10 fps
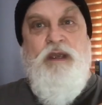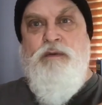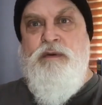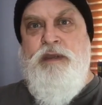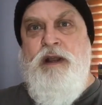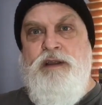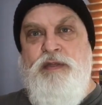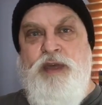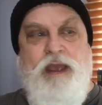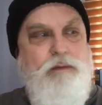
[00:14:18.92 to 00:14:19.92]
well, you know, you'd
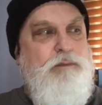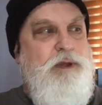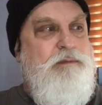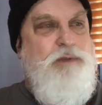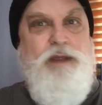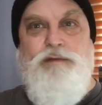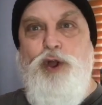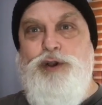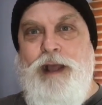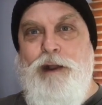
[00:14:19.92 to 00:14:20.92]
think with
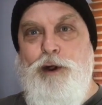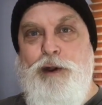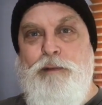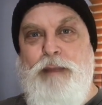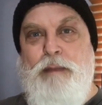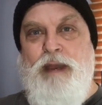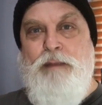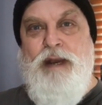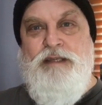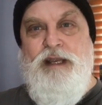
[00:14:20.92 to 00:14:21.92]
lockdown on and me being
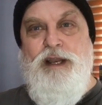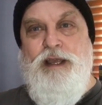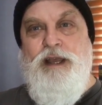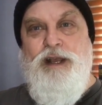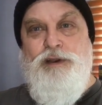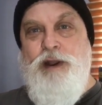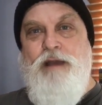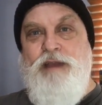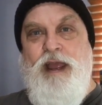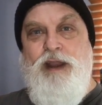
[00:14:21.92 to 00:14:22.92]
basically not
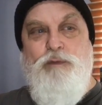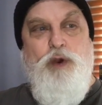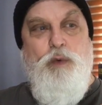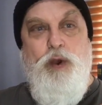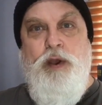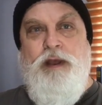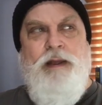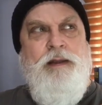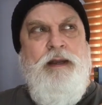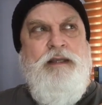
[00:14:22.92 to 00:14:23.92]
having any real work,
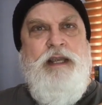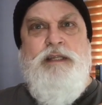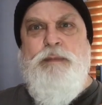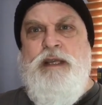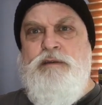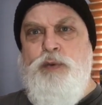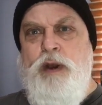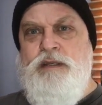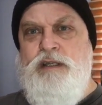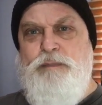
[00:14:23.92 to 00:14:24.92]
it seems to be
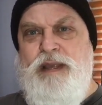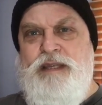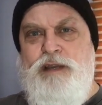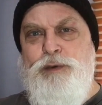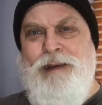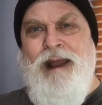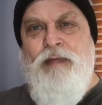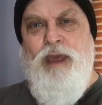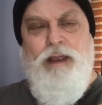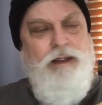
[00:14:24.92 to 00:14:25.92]
twice as busy doing
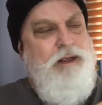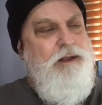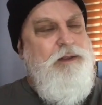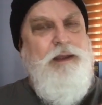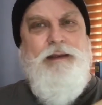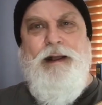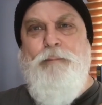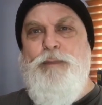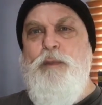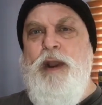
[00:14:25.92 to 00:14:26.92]
nothing than
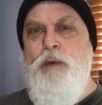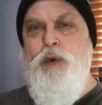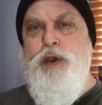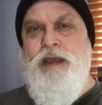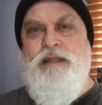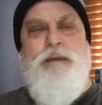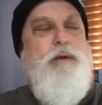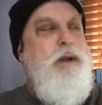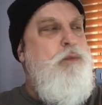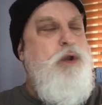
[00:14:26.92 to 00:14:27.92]
when I'm working. So maybe
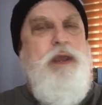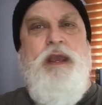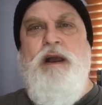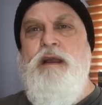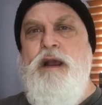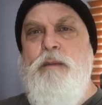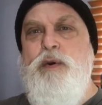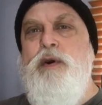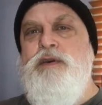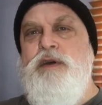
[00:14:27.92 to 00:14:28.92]
when I'm working, I
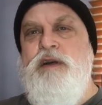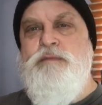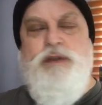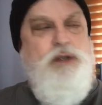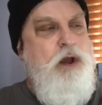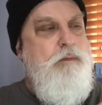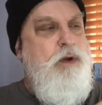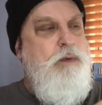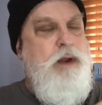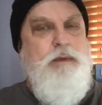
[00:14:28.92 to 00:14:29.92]
prioritise my time
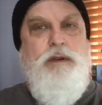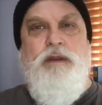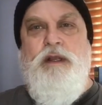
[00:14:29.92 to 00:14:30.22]
more. When I'm